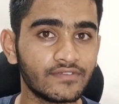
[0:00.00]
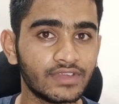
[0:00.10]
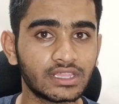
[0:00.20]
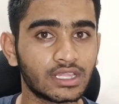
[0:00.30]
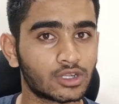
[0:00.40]

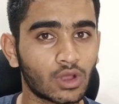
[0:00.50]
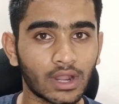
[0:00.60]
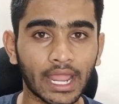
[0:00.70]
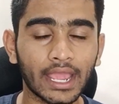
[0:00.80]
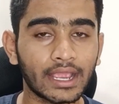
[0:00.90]
with the
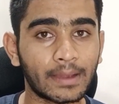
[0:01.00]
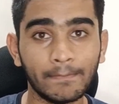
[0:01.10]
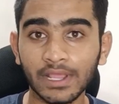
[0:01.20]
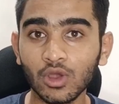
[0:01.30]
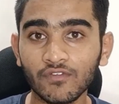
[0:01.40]
rank
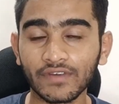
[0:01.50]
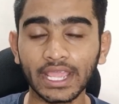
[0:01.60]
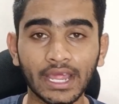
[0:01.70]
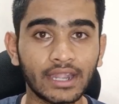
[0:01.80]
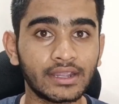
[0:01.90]
below
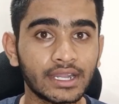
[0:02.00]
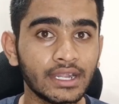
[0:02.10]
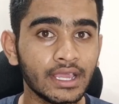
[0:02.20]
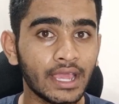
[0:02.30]
500,